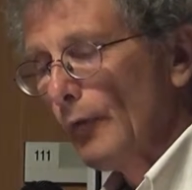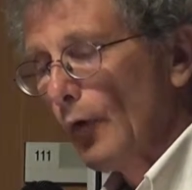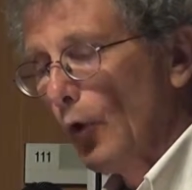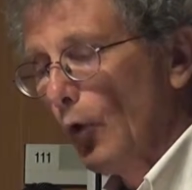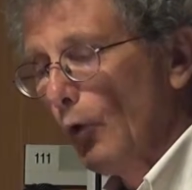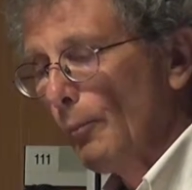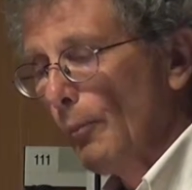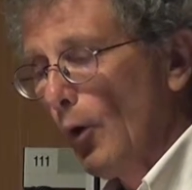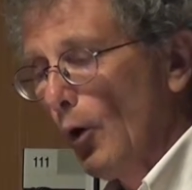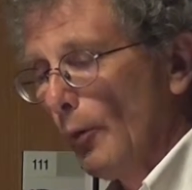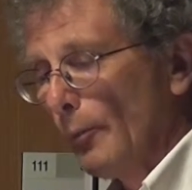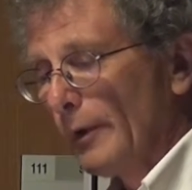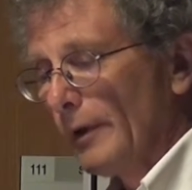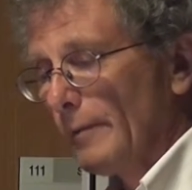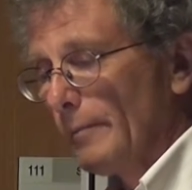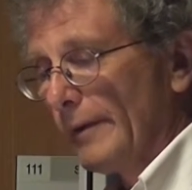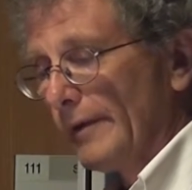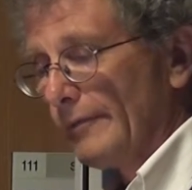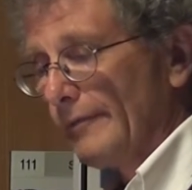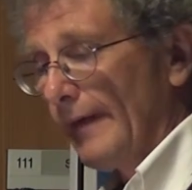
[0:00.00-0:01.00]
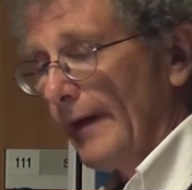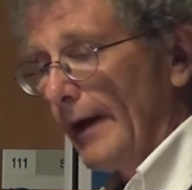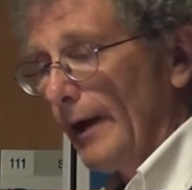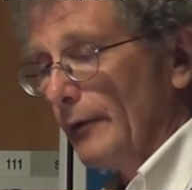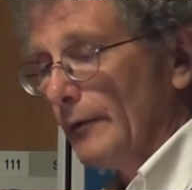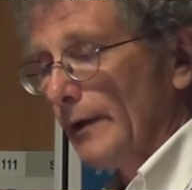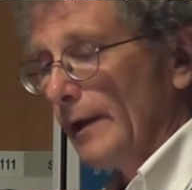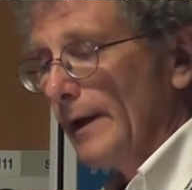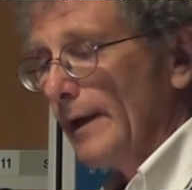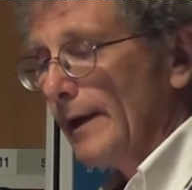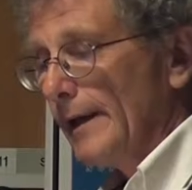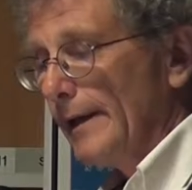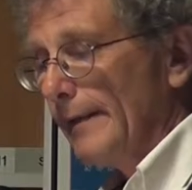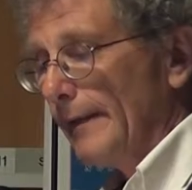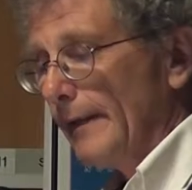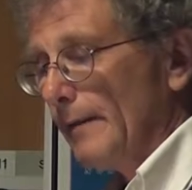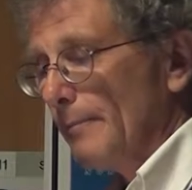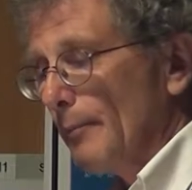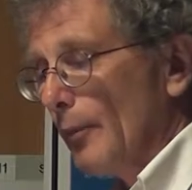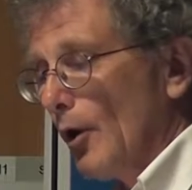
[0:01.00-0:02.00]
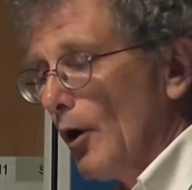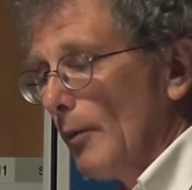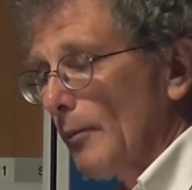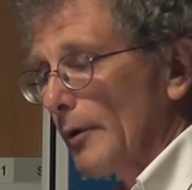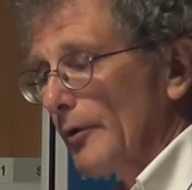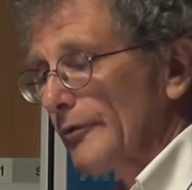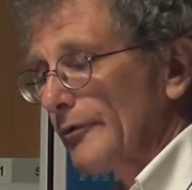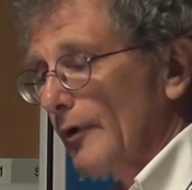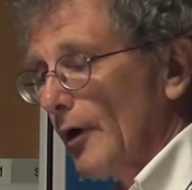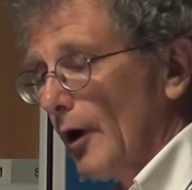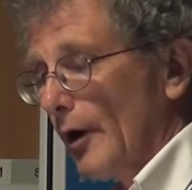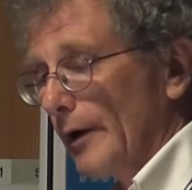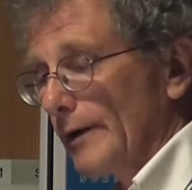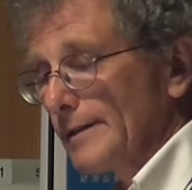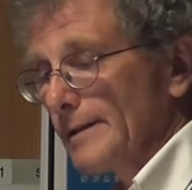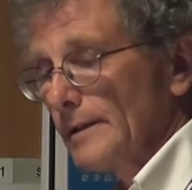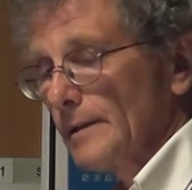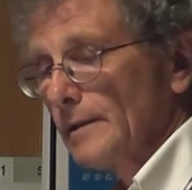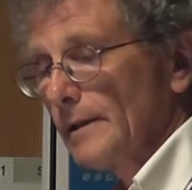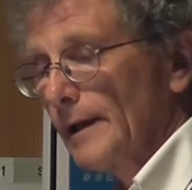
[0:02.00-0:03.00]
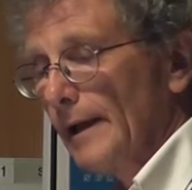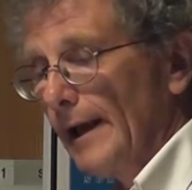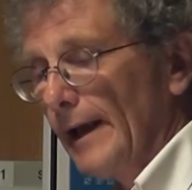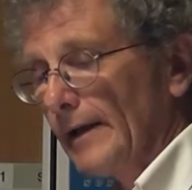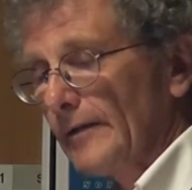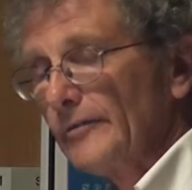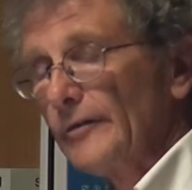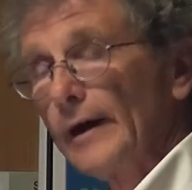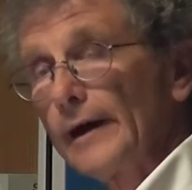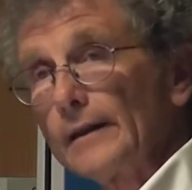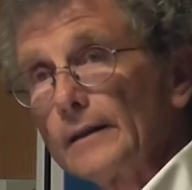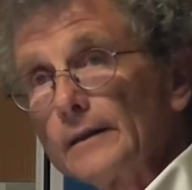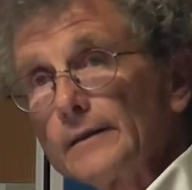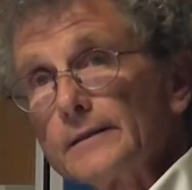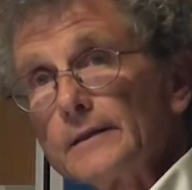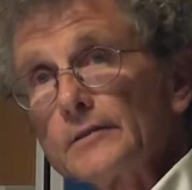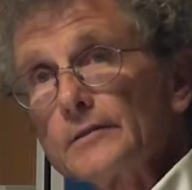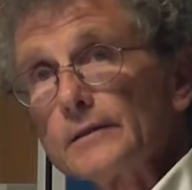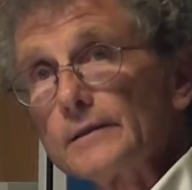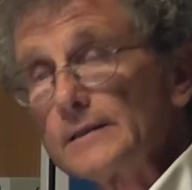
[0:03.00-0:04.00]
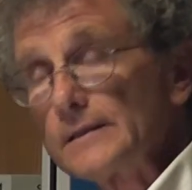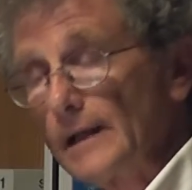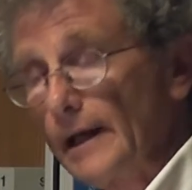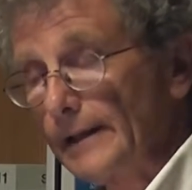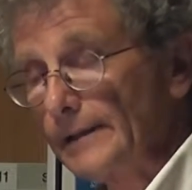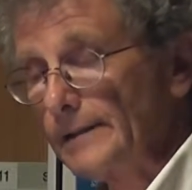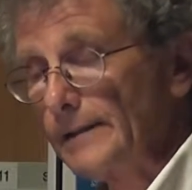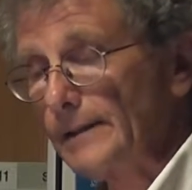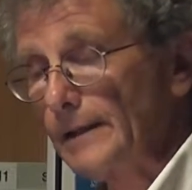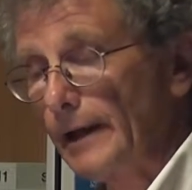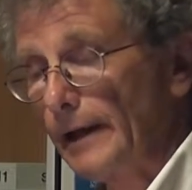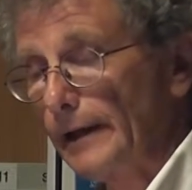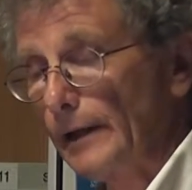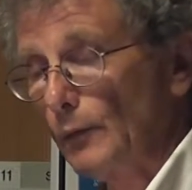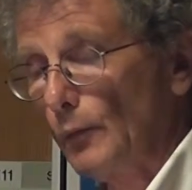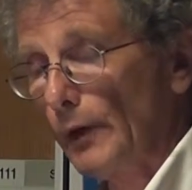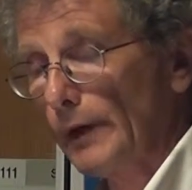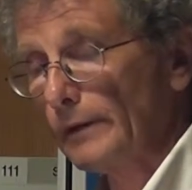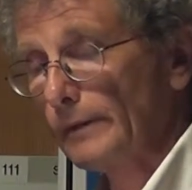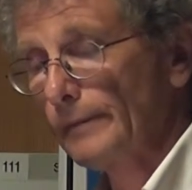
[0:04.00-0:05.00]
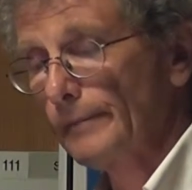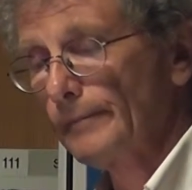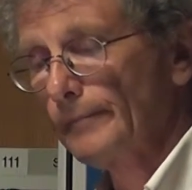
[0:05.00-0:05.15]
The whole poem can be found in the Embalmer's Art, Exile Editions, 1993.